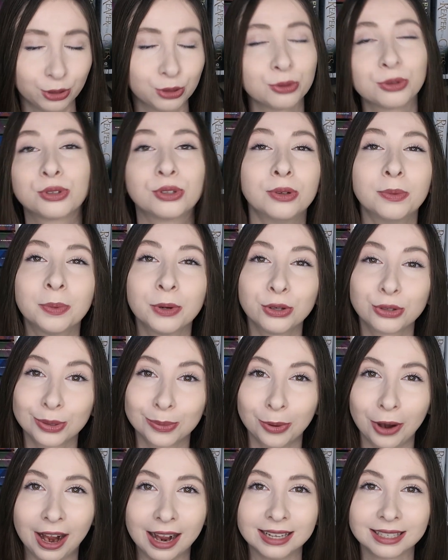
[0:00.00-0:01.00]
which was super
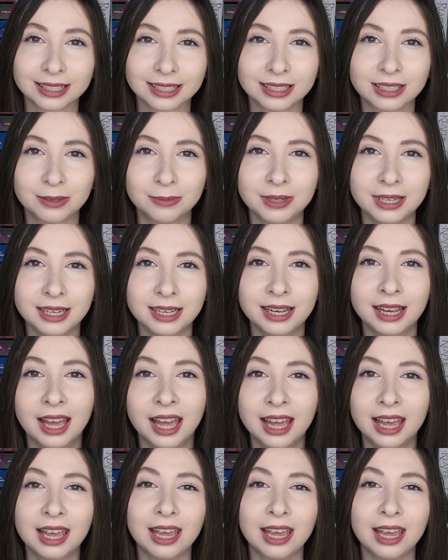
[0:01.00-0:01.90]
surprising to me.